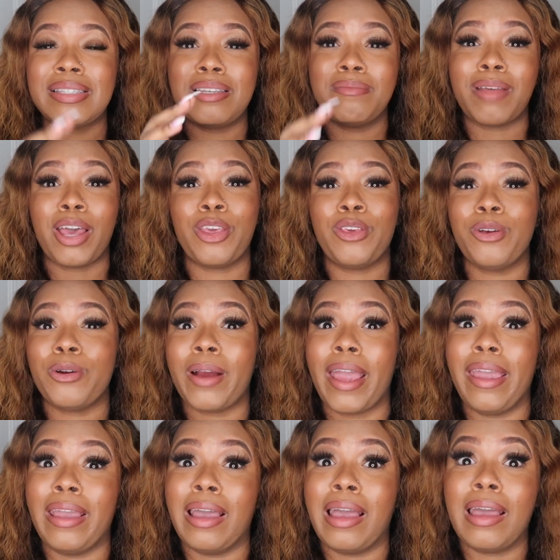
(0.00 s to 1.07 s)
seem like you're
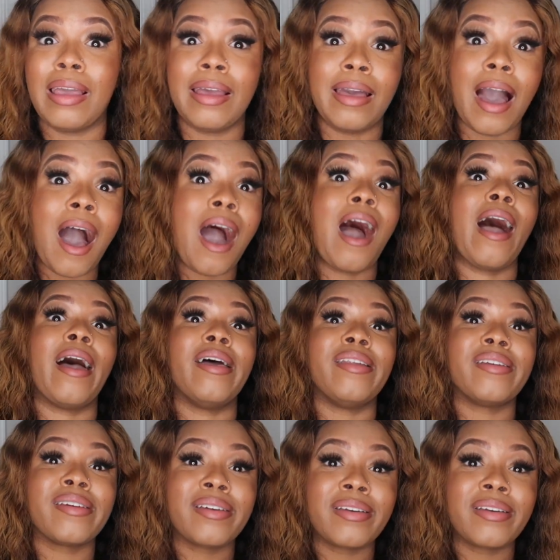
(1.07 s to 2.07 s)
a god.